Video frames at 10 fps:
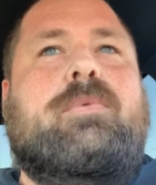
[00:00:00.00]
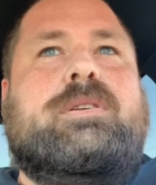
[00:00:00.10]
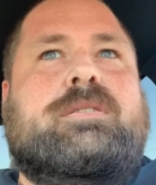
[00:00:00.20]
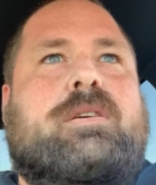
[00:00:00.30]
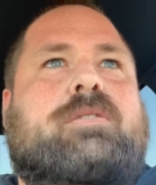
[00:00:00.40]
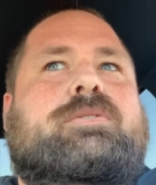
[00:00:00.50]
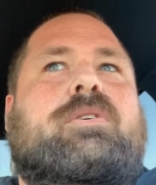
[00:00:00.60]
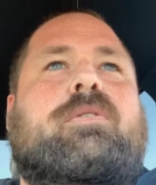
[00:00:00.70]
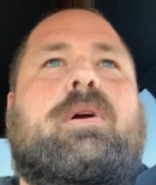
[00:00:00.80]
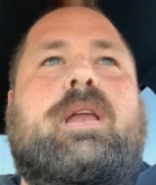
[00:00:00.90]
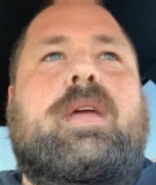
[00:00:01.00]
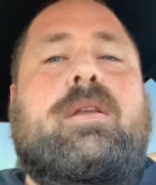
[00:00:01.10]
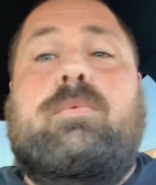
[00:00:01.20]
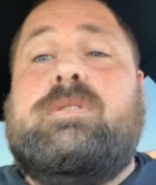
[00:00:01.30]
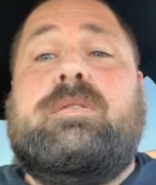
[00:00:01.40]
which is also a great
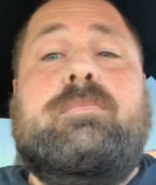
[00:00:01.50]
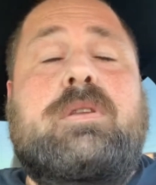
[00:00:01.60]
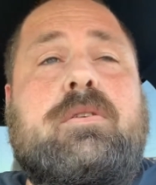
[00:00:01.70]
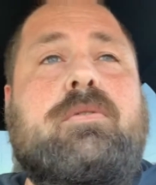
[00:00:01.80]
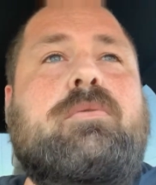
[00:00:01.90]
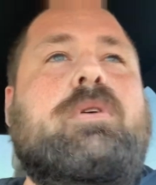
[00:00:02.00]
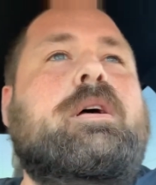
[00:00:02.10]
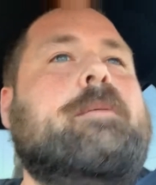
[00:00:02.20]
hit with some new